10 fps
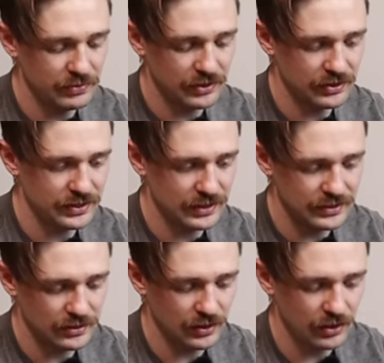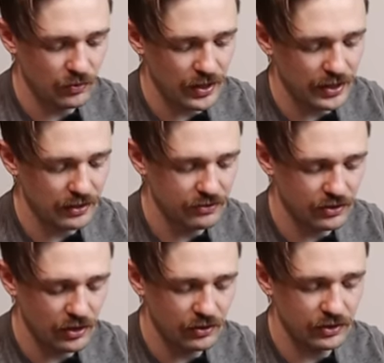because it's not in the way if
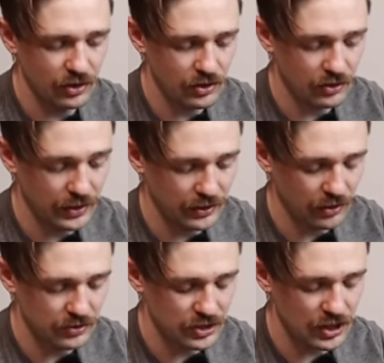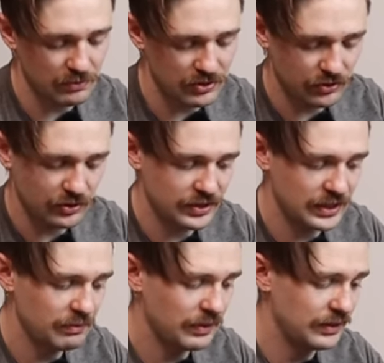you're go going on jumps or
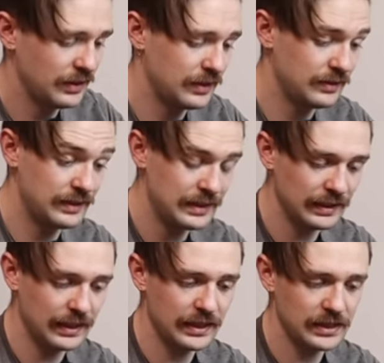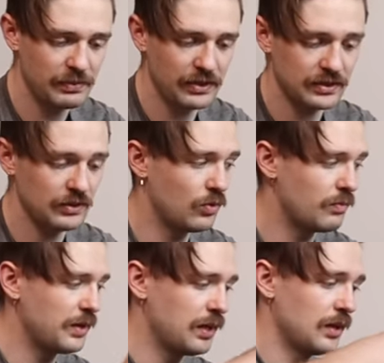steep uh, declines because it
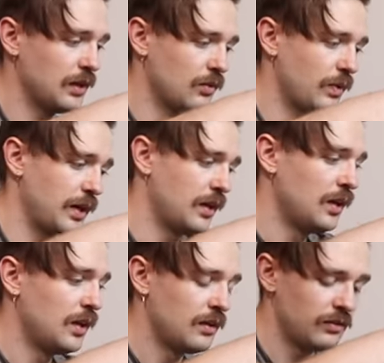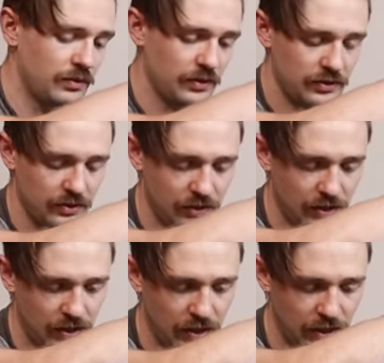won't be in the way. If you want to
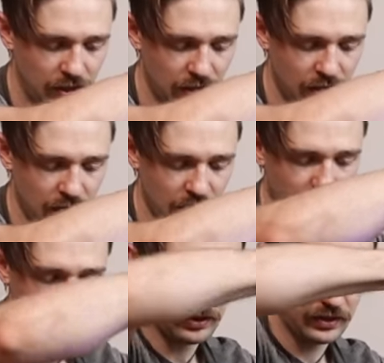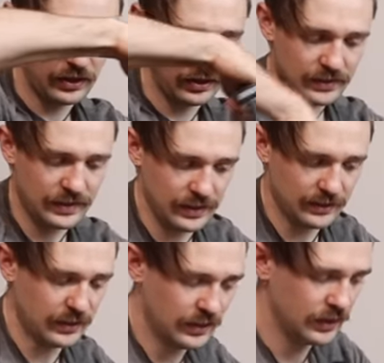put it on the
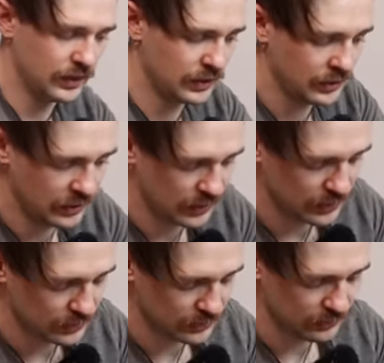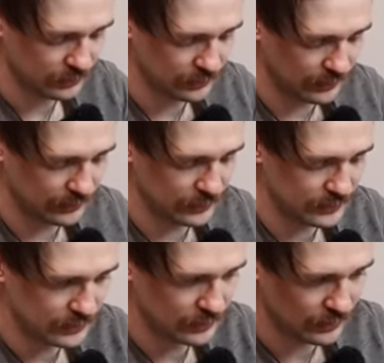kickstand, just do it like
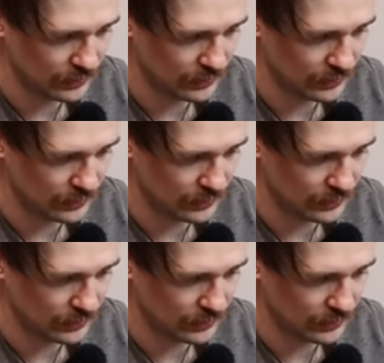this.